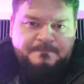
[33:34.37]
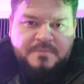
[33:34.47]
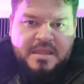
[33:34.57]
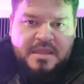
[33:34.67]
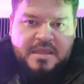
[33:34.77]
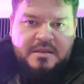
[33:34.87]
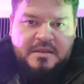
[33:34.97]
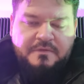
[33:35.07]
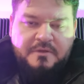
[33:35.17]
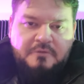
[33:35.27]
and
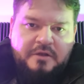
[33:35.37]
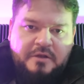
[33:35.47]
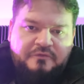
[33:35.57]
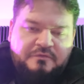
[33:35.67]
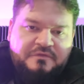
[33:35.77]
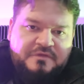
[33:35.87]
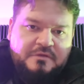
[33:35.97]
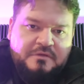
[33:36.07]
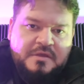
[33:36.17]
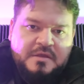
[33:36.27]
their records were
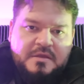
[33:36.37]
sealed.